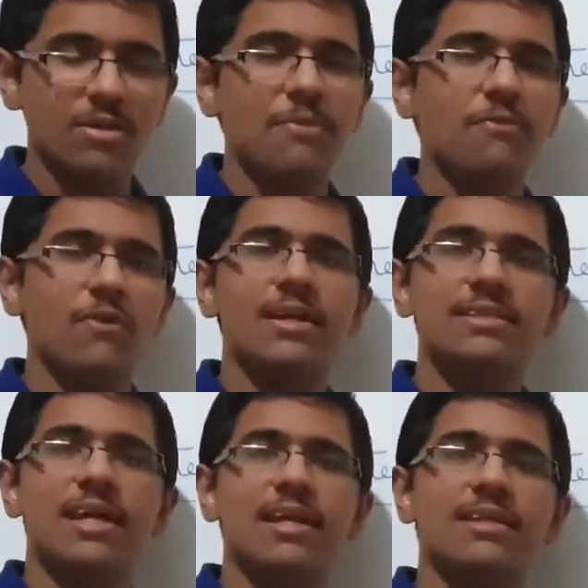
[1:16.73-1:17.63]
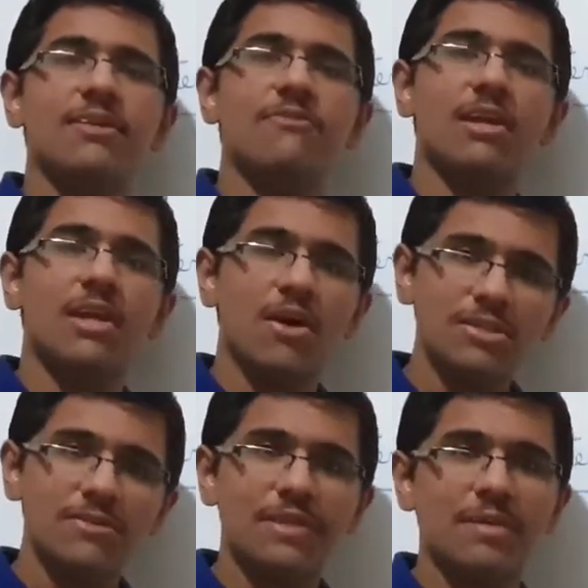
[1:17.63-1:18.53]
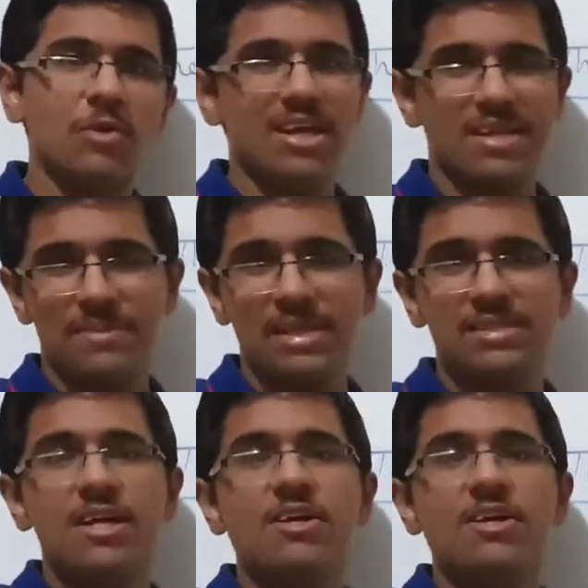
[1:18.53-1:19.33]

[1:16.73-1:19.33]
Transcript: before understanding the different laws of thermodynamics,